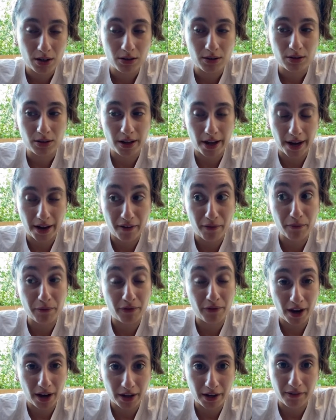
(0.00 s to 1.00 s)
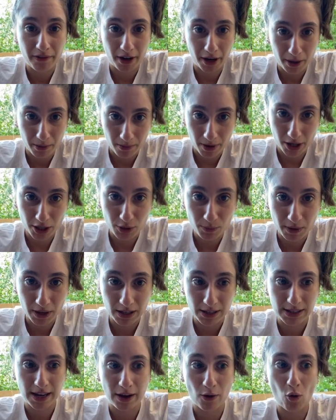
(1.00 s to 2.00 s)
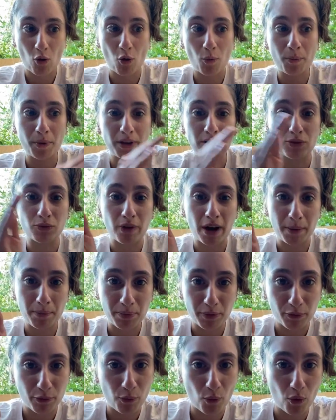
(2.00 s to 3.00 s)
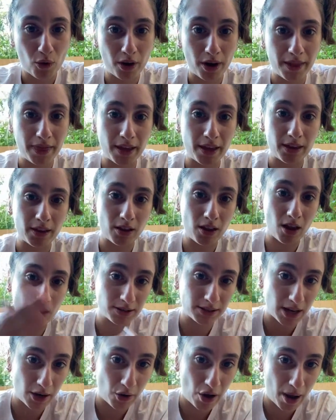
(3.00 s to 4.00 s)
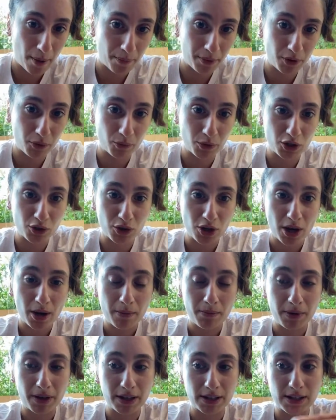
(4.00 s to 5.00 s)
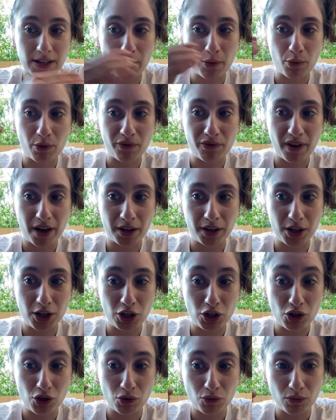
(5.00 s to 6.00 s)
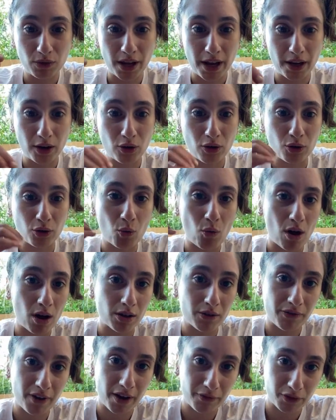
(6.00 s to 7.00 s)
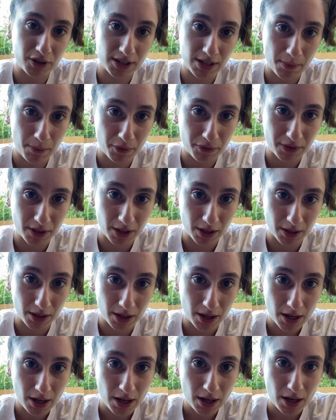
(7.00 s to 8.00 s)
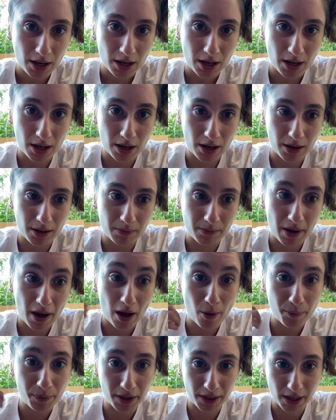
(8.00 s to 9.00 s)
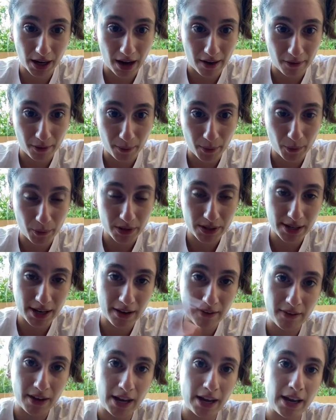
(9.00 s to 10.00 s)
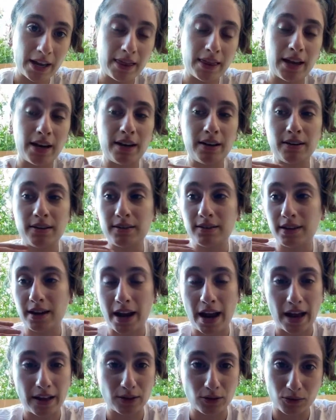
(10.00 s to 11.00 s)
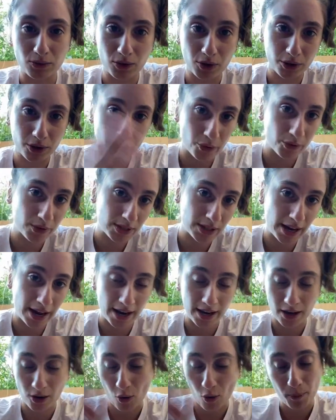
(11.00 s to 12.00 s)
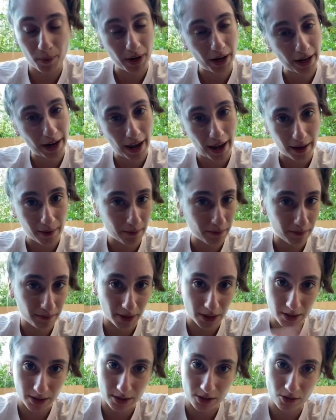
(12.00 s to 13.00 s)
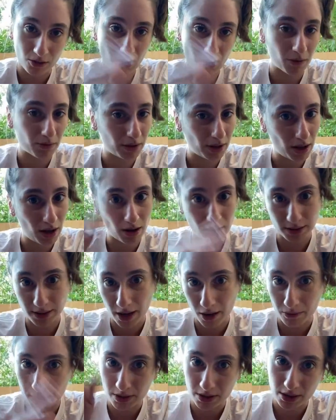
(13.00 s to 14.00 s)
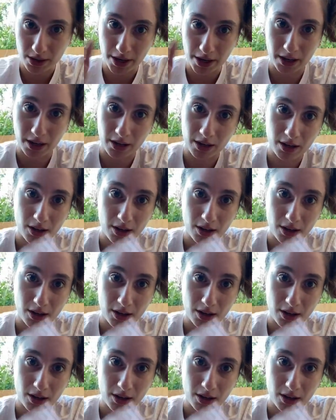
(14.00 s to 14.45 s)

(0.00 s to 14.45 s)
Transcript: like very, very much, because they opened right before and then the lockdown happened, which because they were very new, they couldn't qualify for some of the help that the government was giving, and then they had to close again and open again because, you know, the lockdown is like,